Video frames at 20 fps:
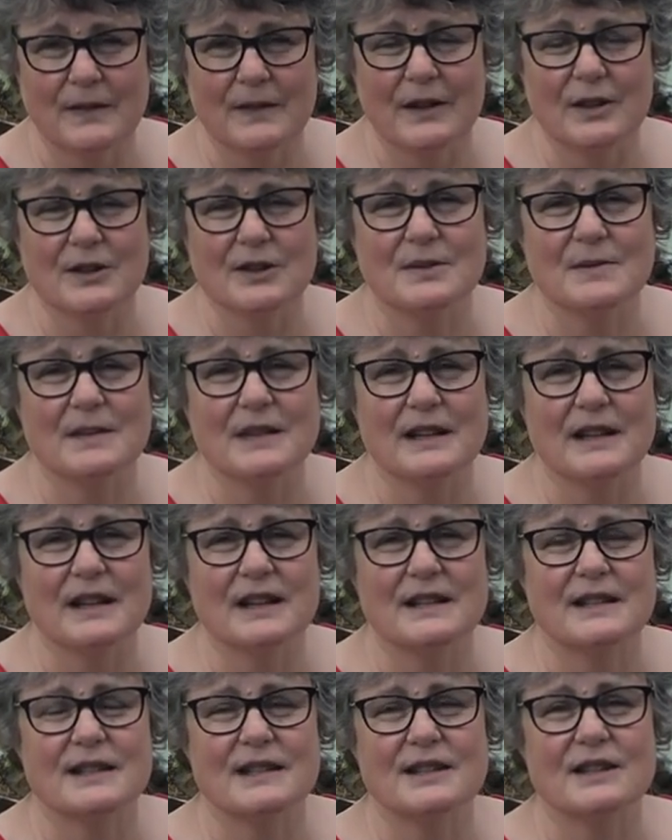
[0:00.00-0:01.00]
those were the
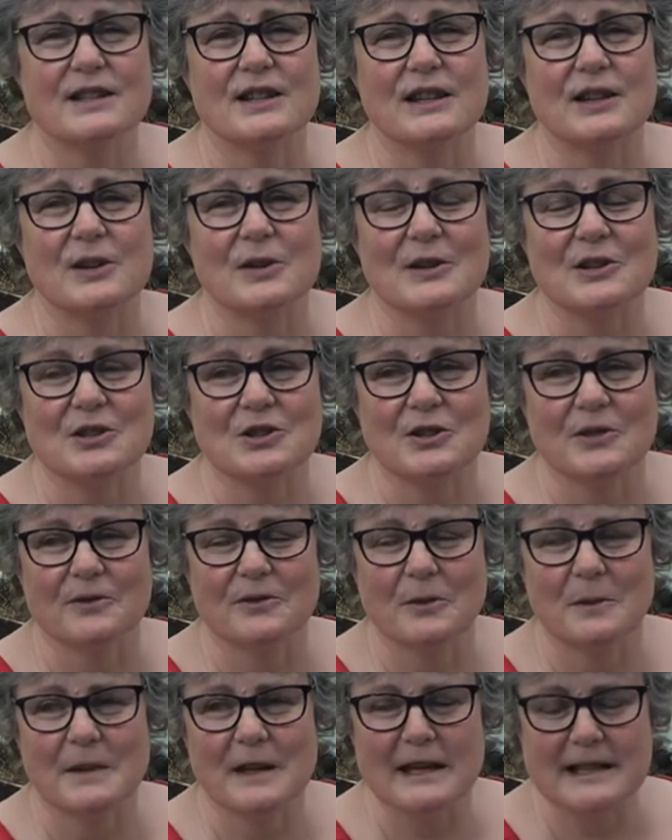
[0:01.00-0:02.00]
answers to the question
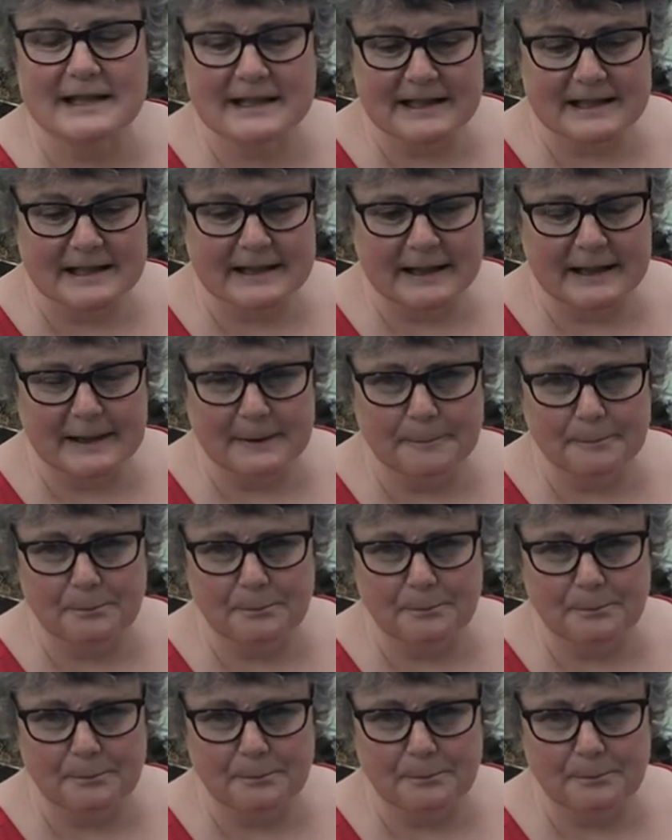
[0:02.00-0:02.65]
from yesterday.